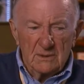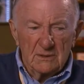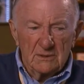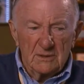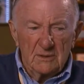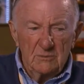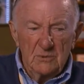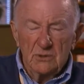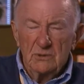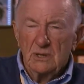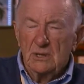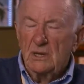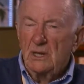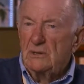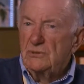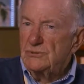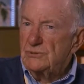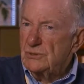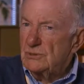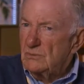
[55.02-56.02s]

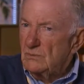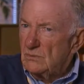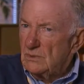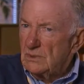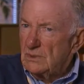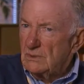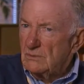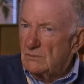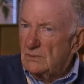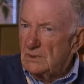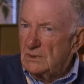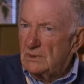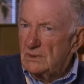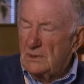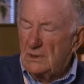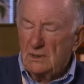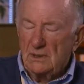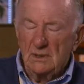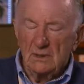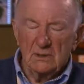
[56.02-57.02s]
communication with with
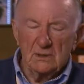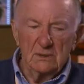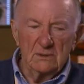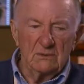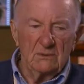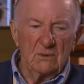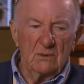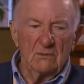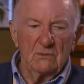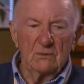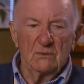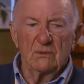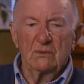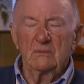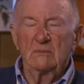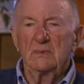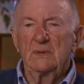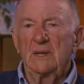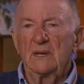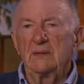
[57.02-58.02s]
the control
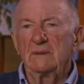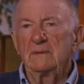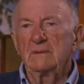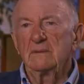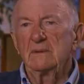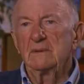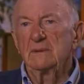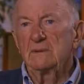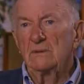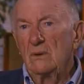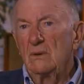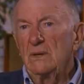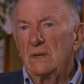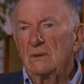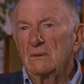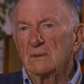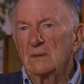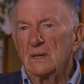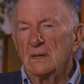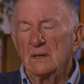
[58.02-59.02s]
room and his
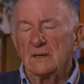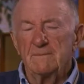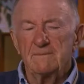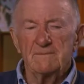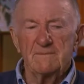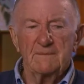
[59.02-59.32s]
audio line